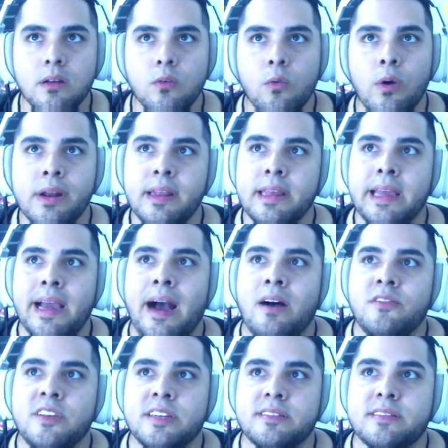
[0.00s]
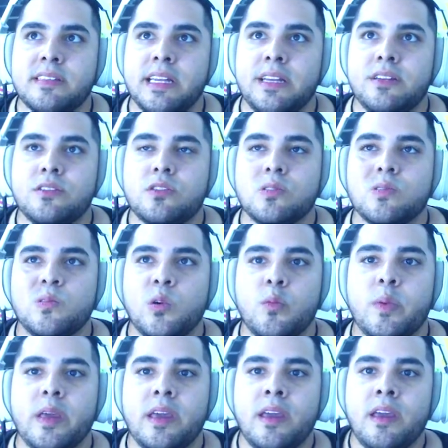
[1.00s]
one of the obvious things will
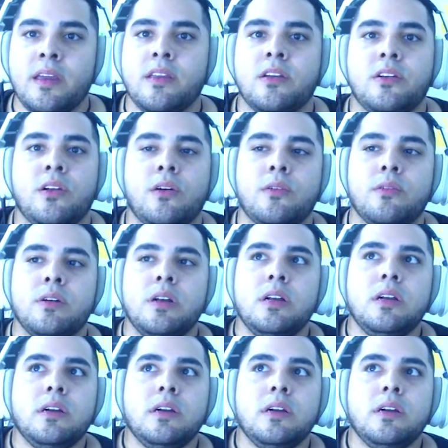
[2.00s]
be, you know,